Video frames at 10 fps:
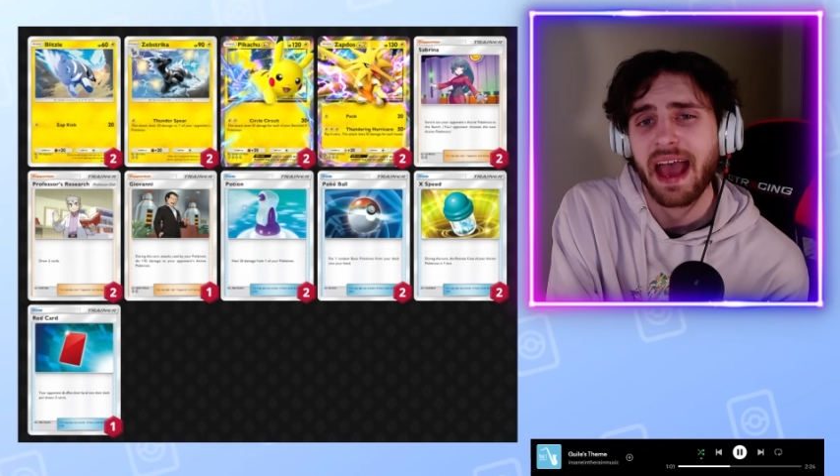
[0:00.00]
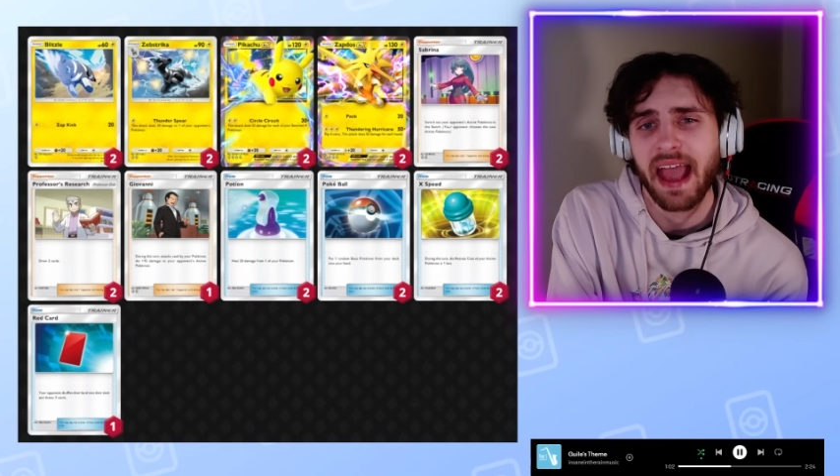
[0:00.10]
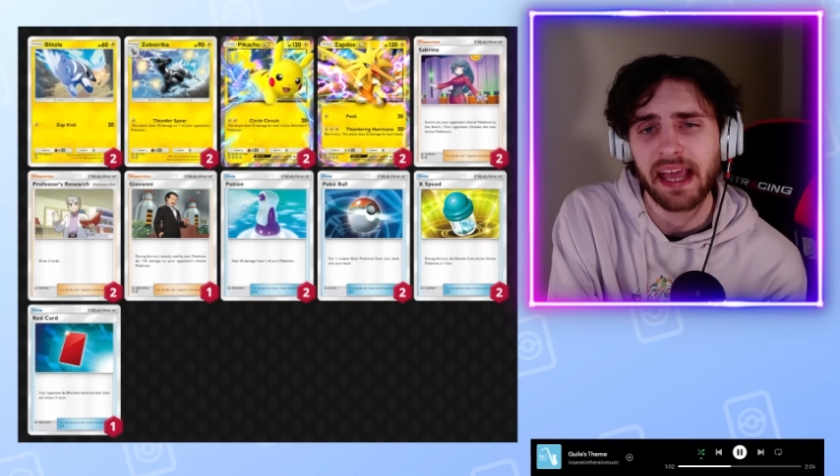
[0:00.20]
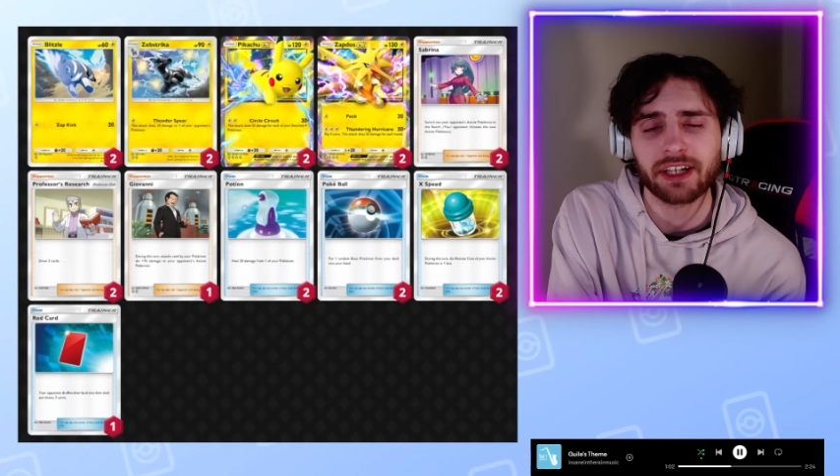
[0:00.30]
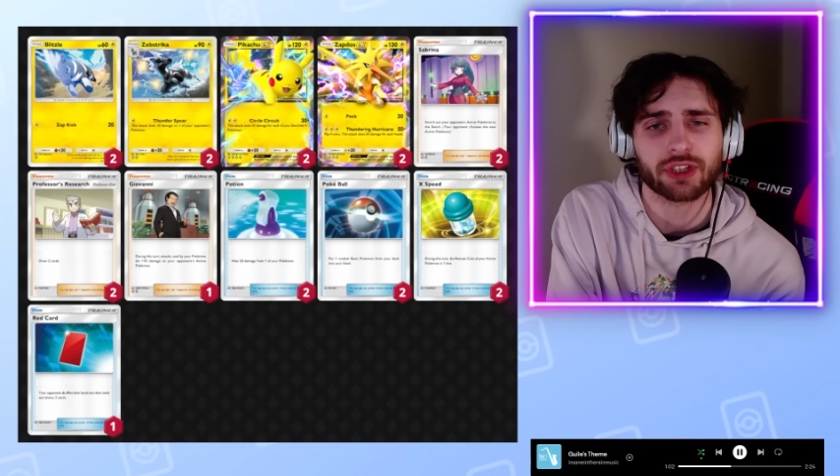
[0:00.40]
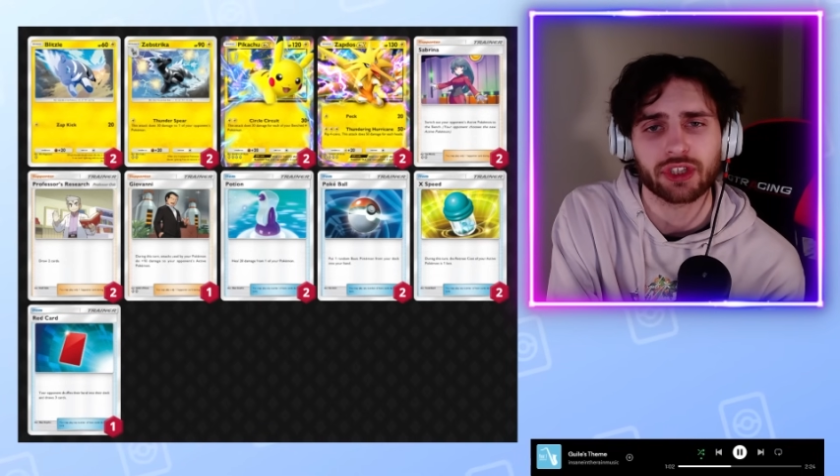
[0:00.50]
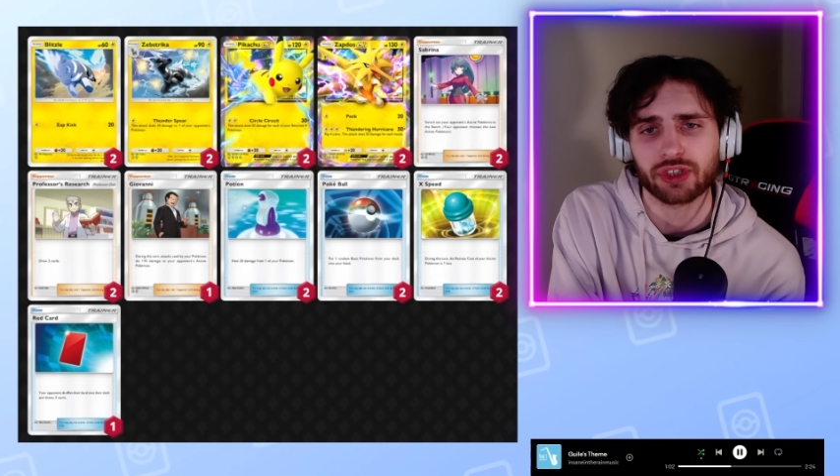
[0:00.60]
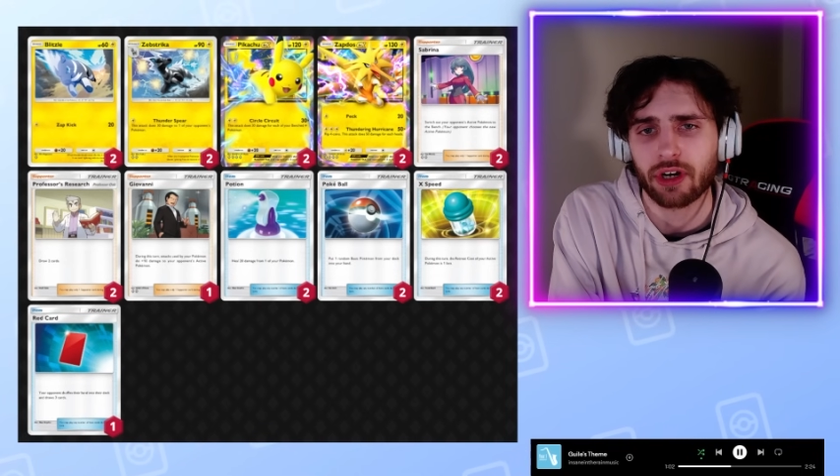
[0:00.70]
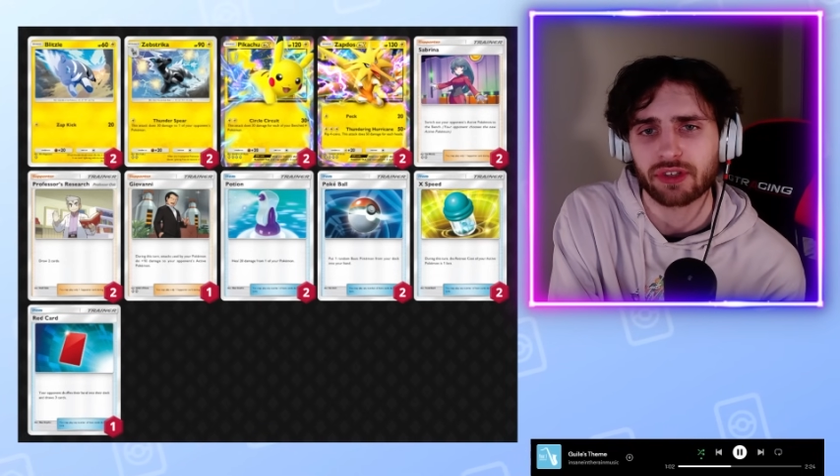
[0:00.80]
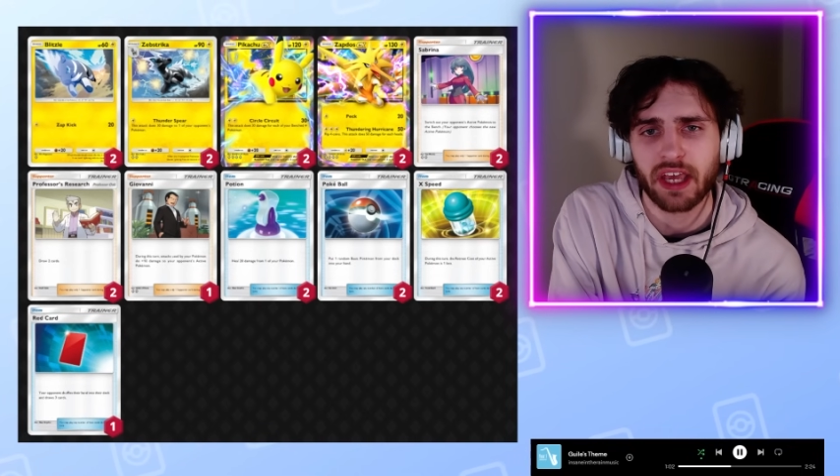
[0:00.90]
and it's going
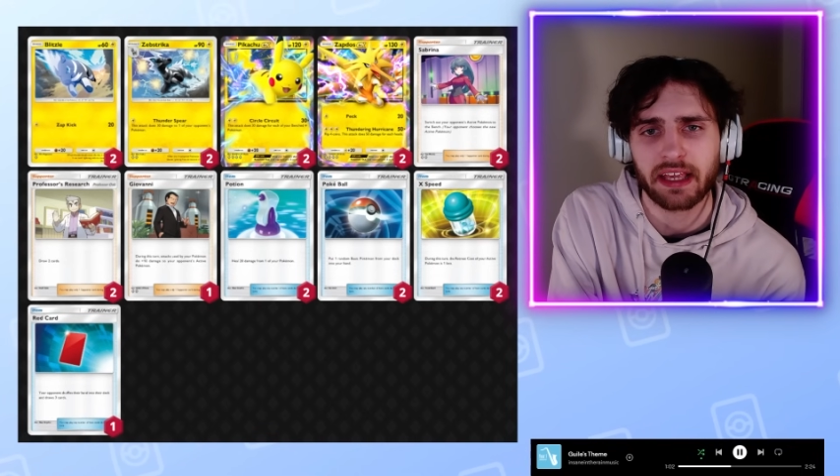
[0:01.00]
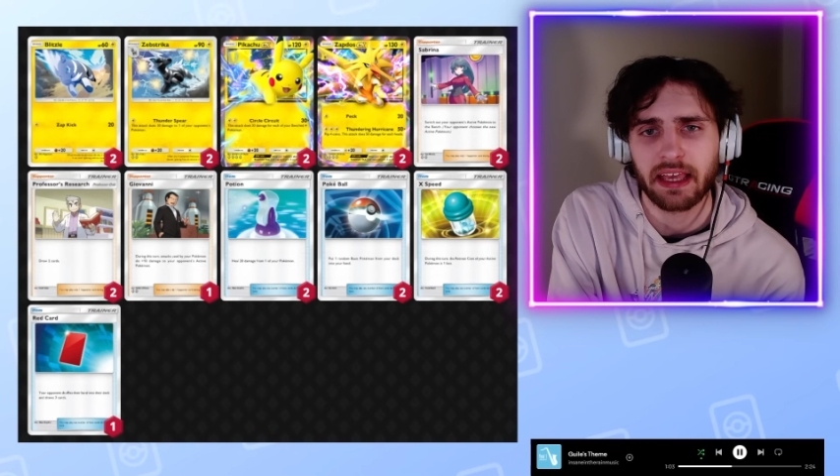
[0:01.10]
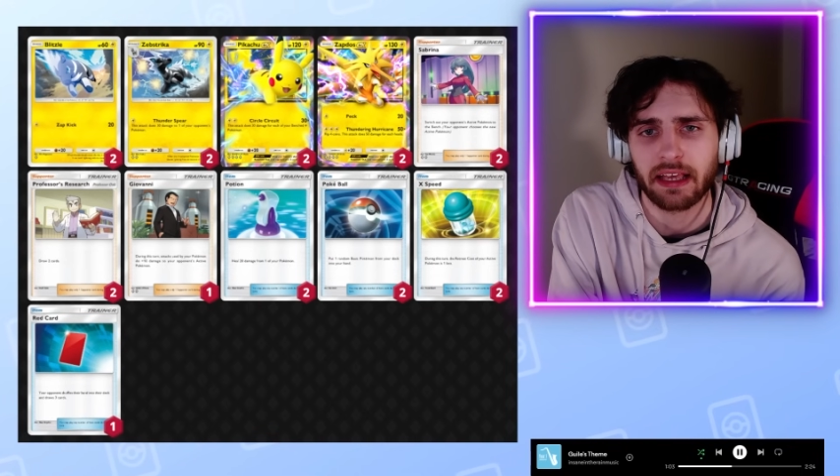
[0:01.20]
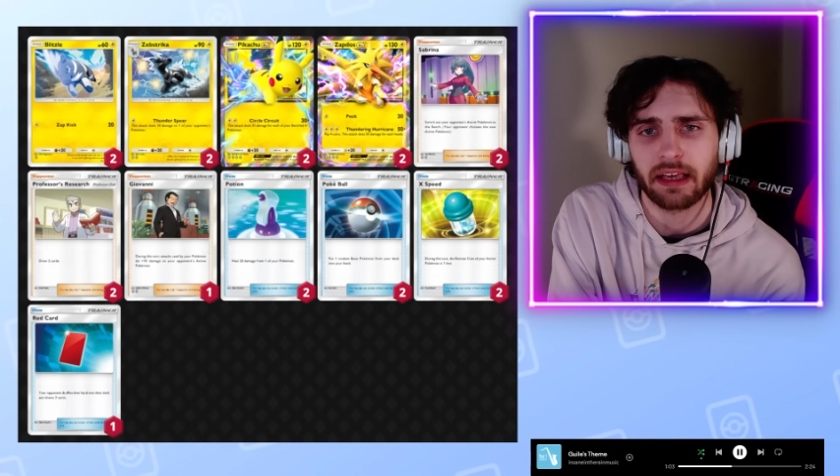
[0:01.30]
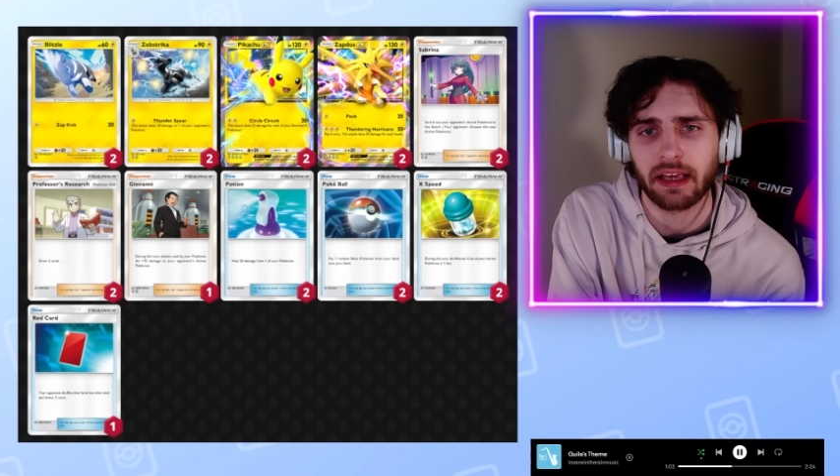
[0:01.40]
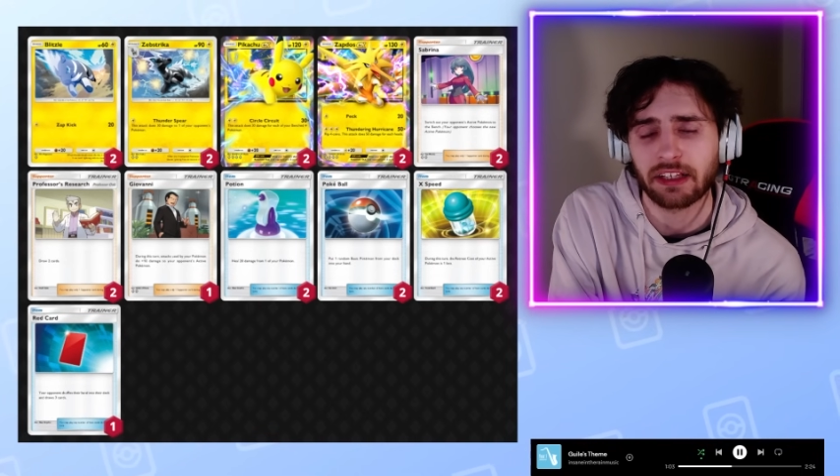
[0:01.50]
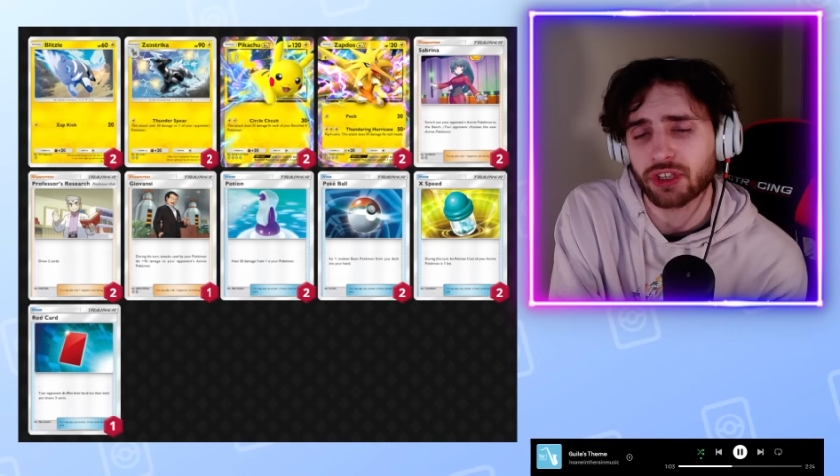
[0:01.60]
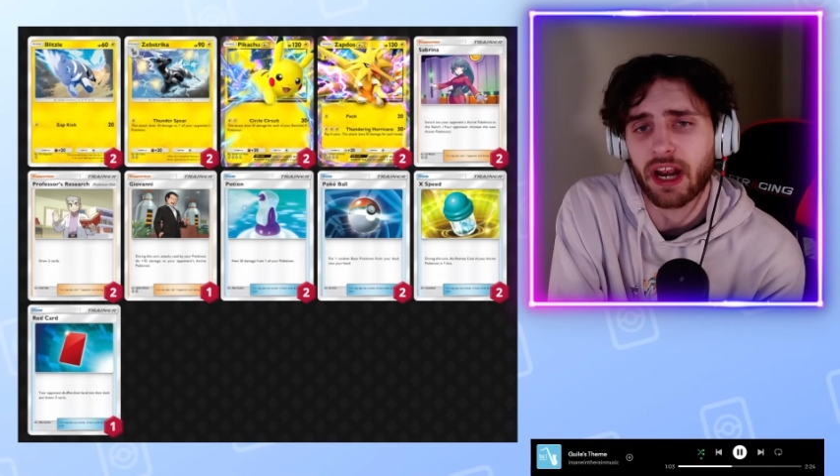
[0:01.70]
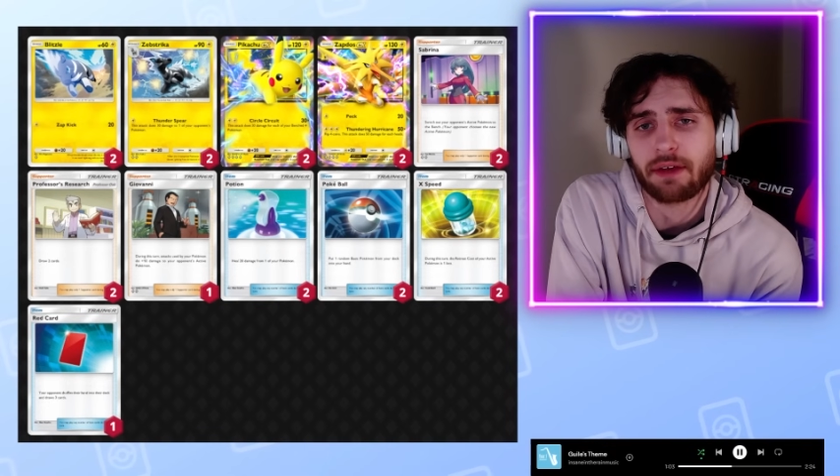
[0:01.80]
to